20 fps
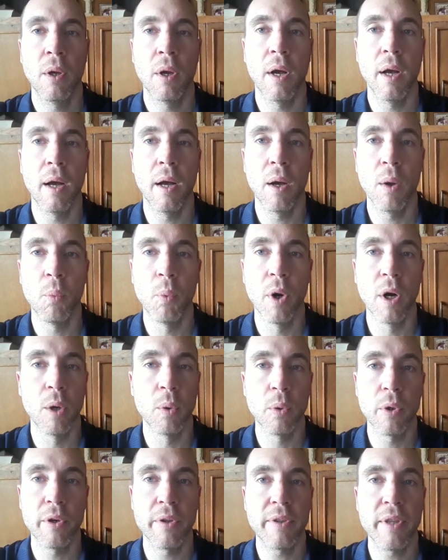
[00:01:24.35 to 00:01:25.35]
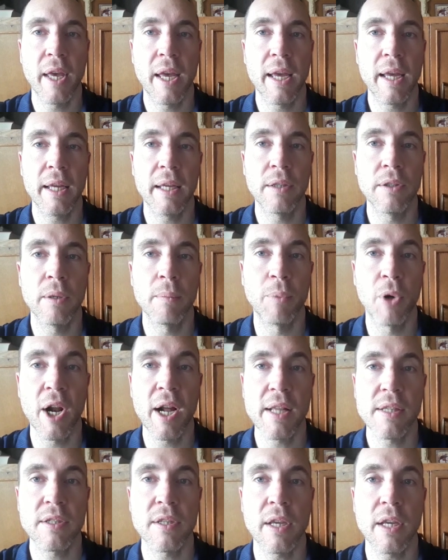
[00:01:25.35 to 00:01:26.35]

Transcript: Where were they in the Bronze